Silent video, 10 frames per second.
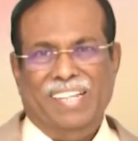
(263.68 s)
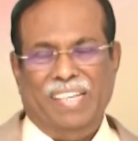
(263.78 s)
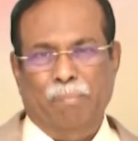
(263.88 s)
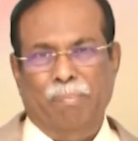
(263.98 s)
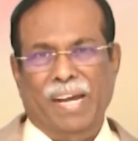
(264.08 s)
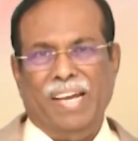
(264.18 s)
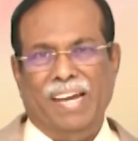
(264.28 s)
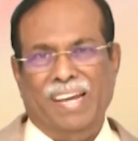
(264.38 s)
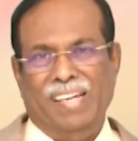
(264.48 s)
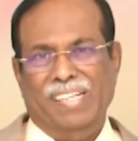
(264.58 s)
The
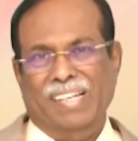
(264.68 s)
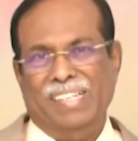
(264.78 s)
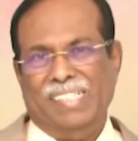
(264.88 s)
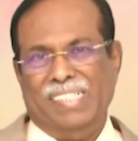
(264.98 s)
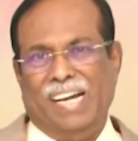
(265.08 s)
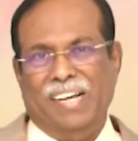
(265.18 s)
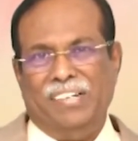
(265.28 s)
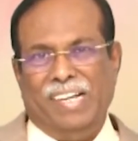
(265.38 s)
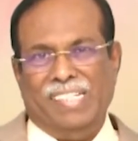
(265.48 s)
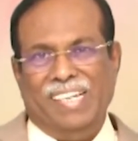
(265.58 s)
beggar started
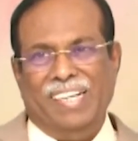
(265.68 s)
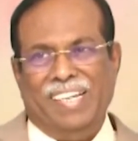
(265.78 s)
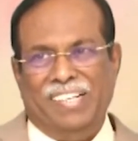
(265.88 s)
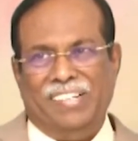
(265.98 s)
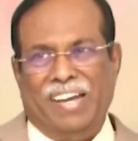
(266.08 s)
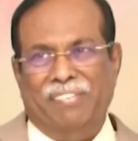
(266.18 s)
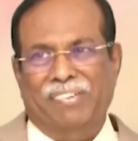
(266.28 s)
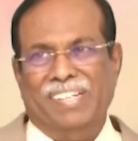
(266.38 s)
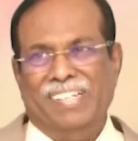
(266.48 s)
to ascend into heaven.